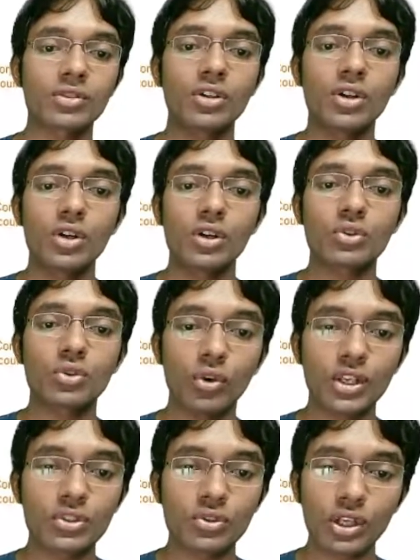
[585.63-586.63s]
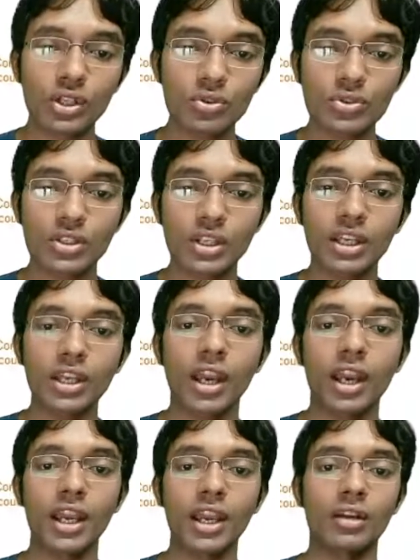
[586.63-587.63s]
So it's going to say,
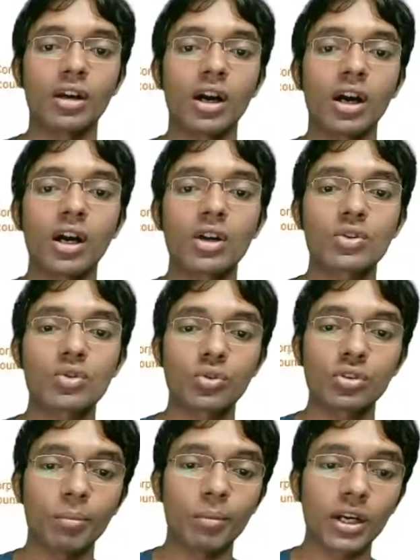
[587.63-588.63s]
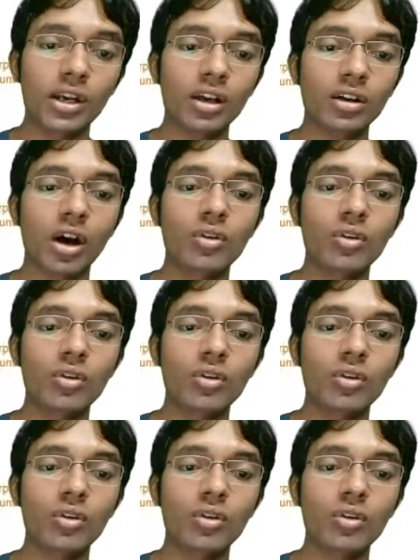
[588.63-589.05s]
hey, to the middle account,